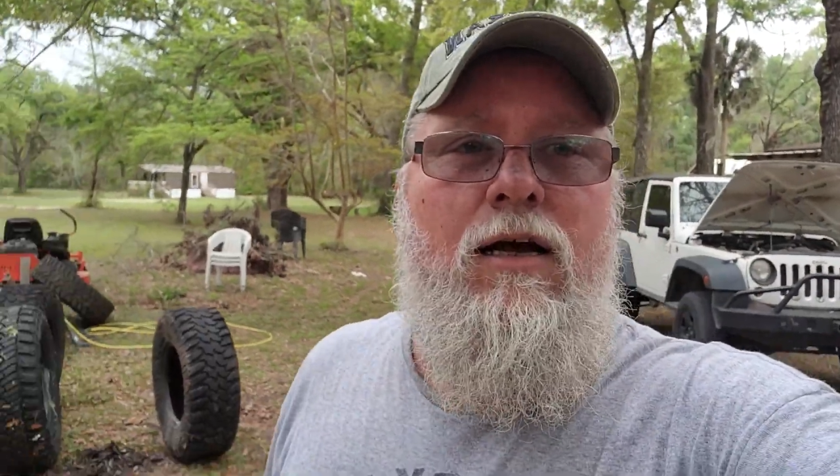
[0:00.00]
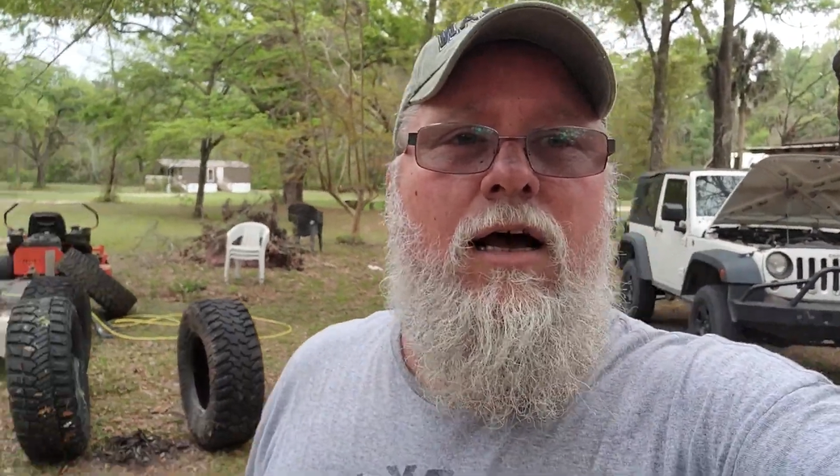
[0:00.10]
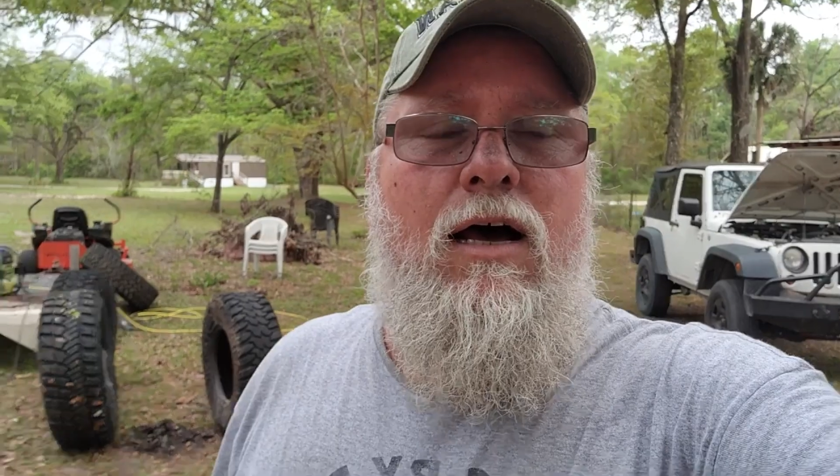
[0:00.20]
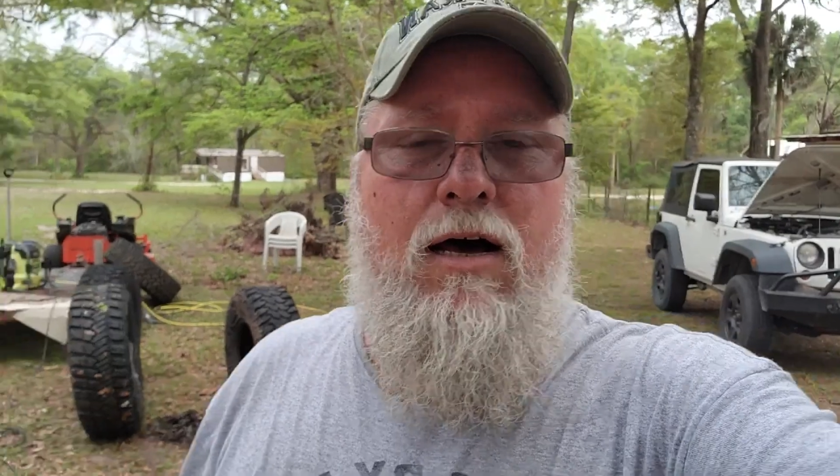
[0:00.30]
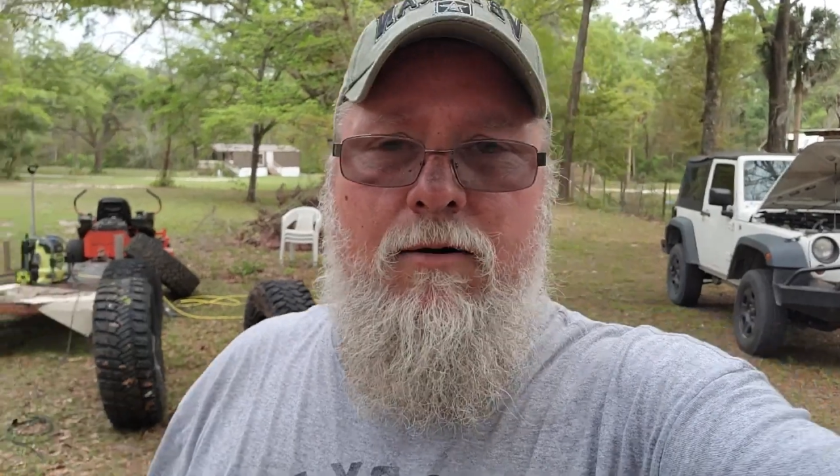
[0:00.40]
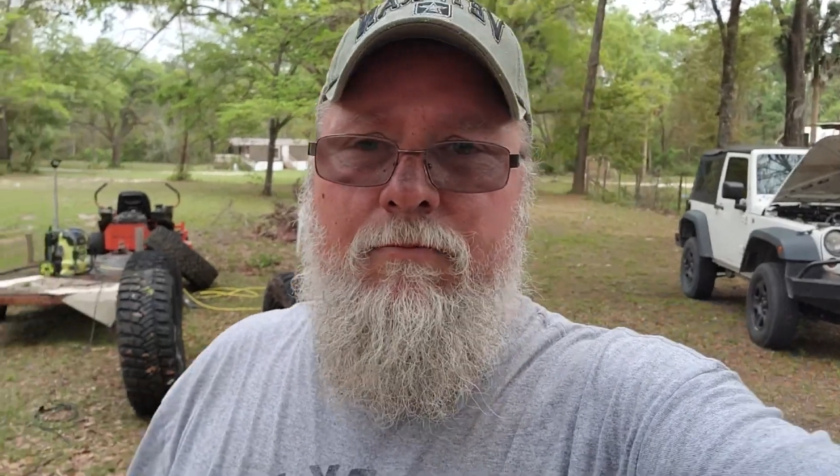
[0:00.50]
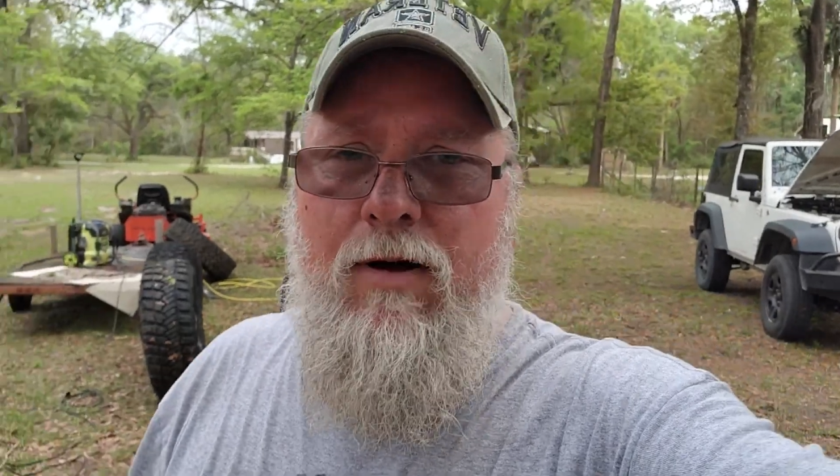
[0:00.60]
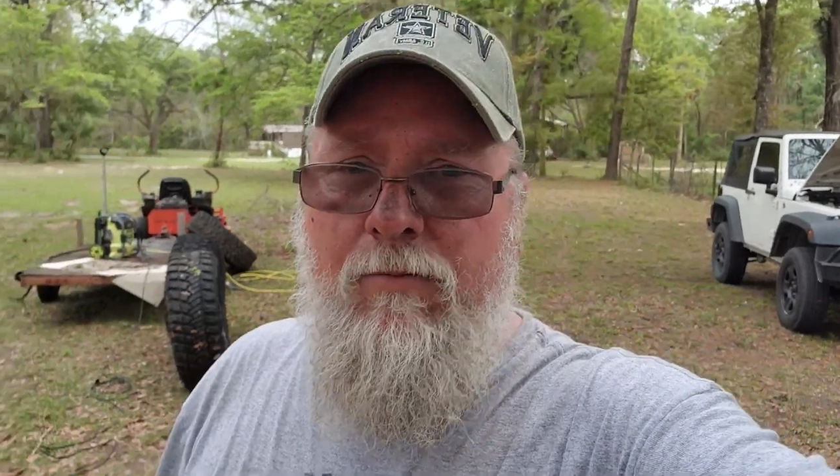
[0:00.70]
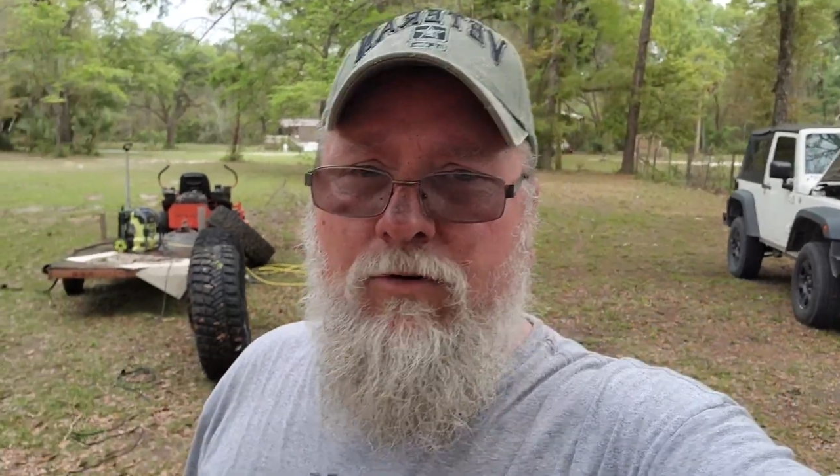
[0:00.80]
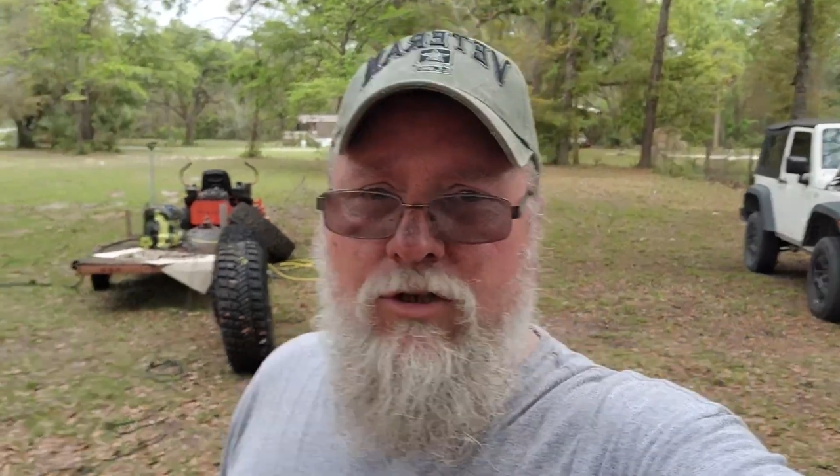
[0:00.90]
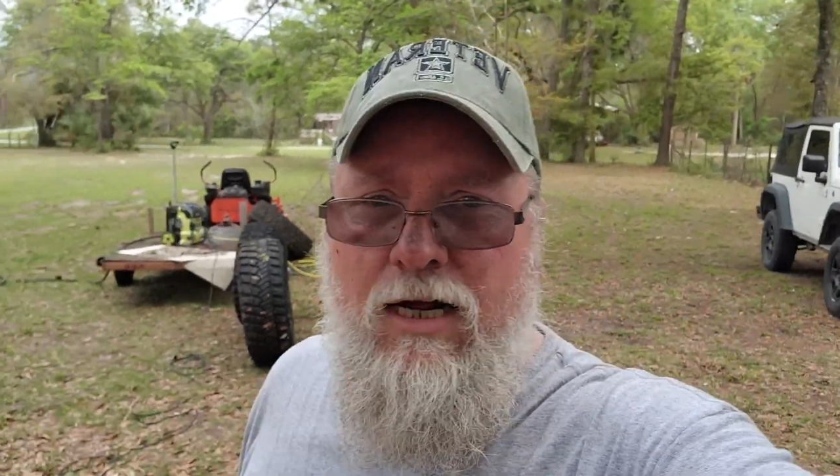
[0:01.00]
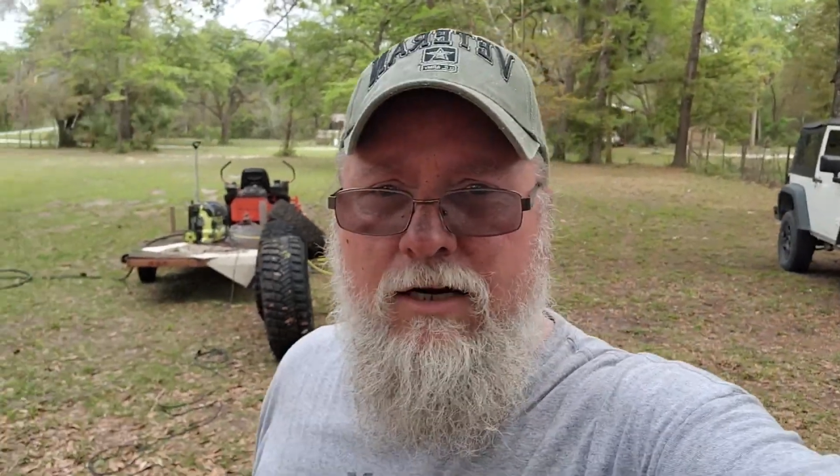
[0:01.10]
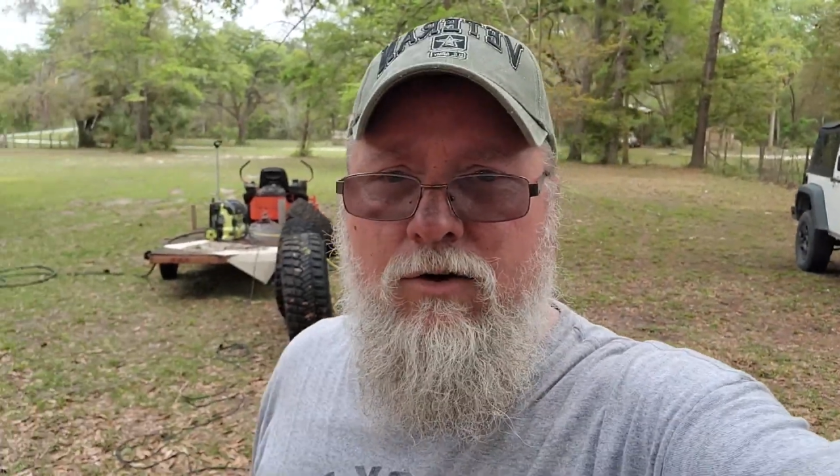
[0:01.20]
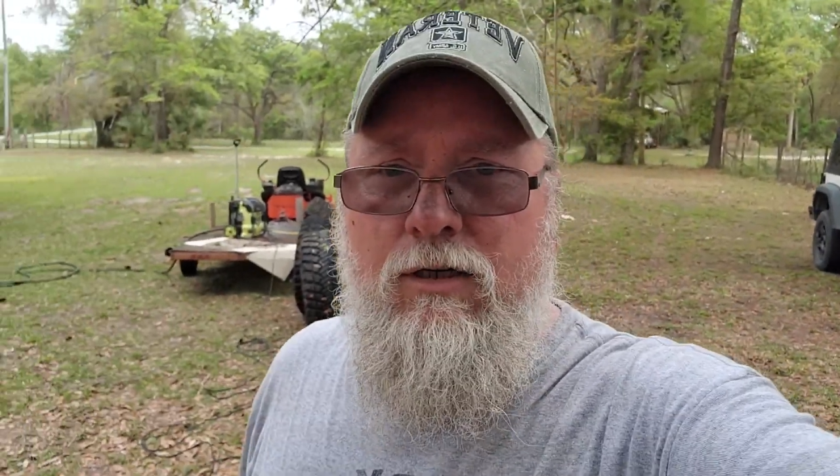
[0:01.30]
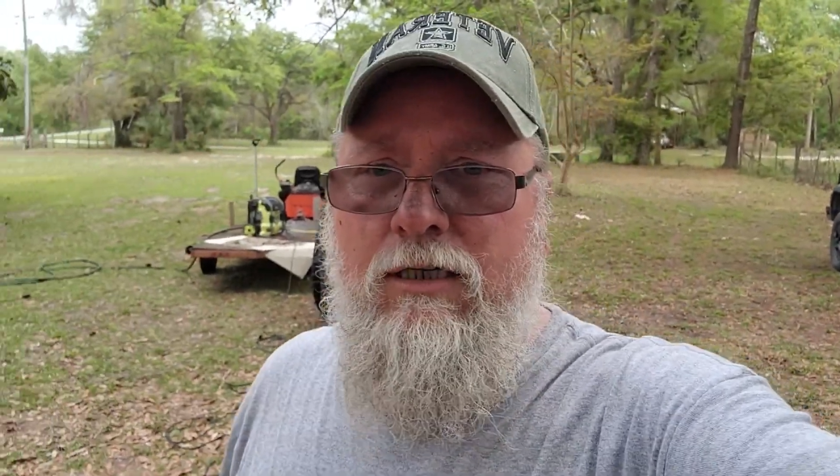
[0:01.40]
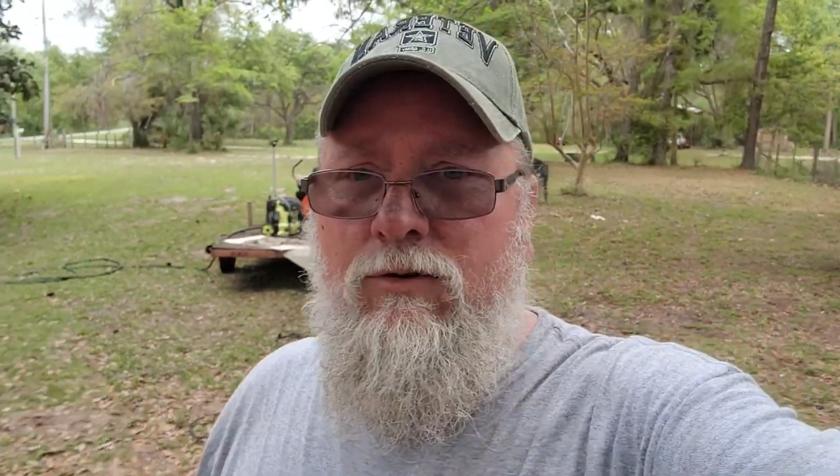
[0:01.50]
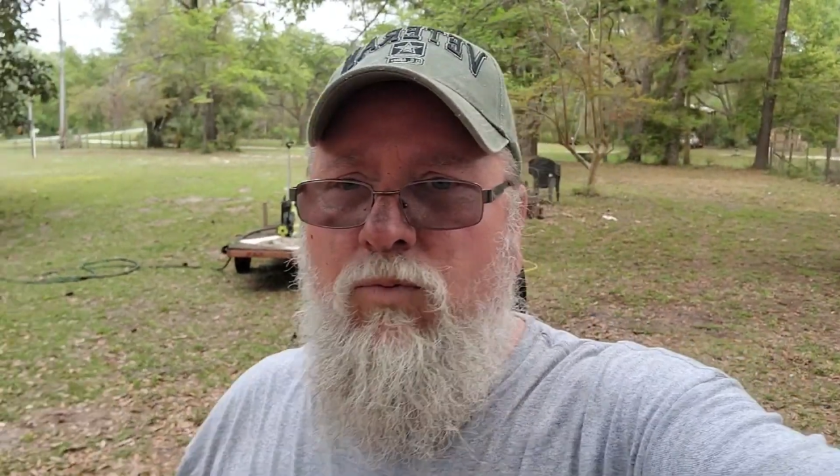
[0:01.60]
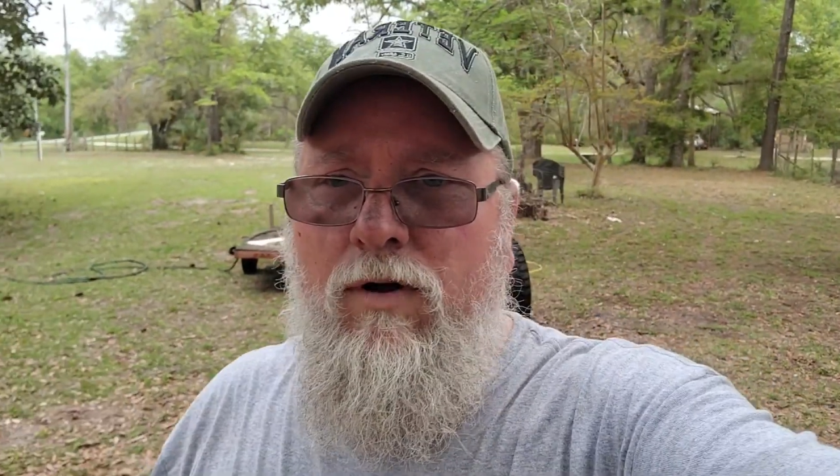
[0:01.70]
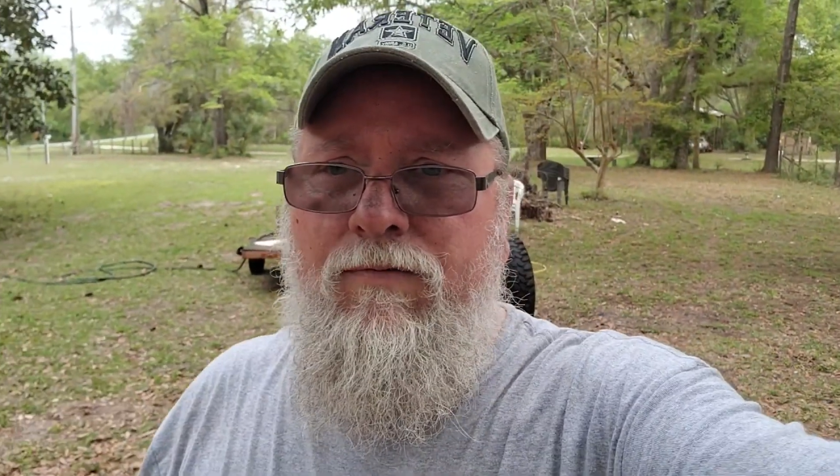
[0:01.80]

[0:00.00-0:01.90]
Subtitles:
I'm going to try to do at least 1